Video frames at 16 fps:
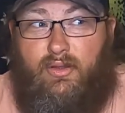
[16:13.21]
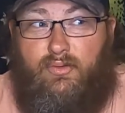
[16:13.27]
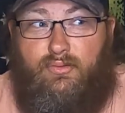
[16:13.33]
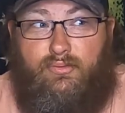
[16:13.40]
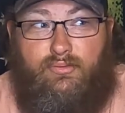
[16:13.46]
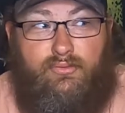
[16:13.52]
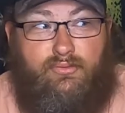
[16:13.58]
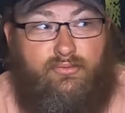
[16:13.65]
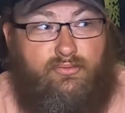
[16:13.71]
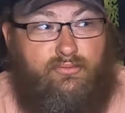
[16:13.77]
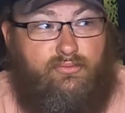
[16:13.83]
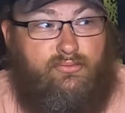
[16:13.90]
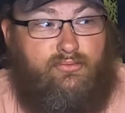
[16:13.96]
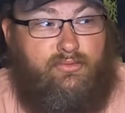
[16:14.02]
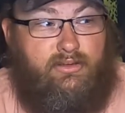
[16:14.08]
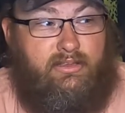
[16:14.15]

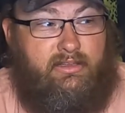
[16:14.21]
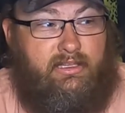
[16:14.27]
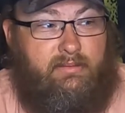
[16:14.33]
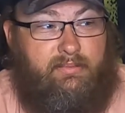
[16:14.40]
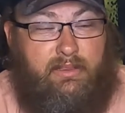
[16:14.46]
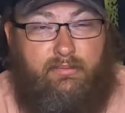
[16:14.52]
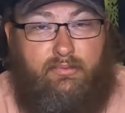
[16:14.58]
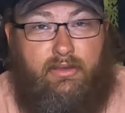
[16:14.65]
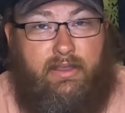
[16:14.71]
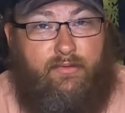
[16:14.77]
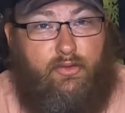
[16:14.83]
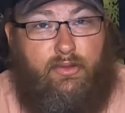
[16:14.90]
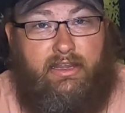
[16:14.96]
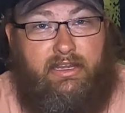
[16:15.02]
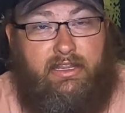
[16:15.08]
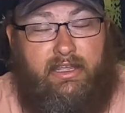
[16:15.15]
really people have
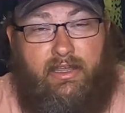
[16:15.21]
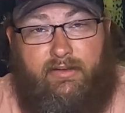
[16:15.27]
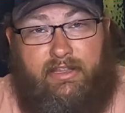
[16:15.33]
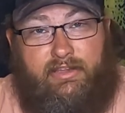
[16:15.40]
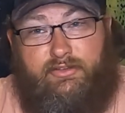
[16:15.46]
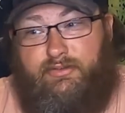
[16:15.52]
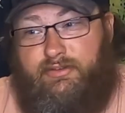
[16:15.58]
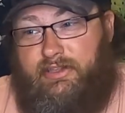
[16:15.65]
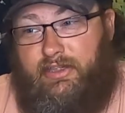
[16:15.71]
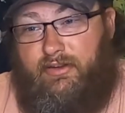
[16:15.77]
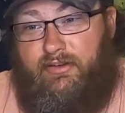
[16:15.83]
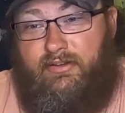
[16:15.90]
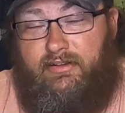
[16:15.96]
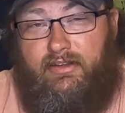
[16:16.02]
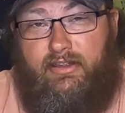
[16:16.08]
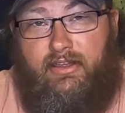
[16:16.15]
no idea how dangerous they
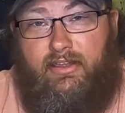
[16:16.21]
are.